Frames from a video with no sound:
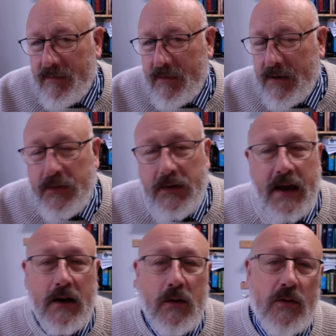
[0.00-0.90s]
If you
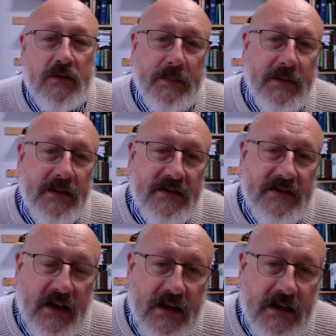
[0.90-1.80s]
get caught up in the
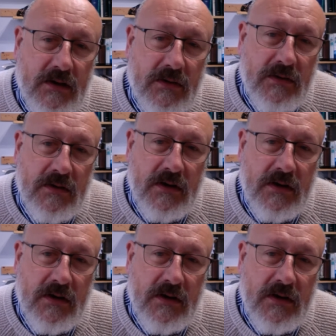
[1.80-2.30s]
cycle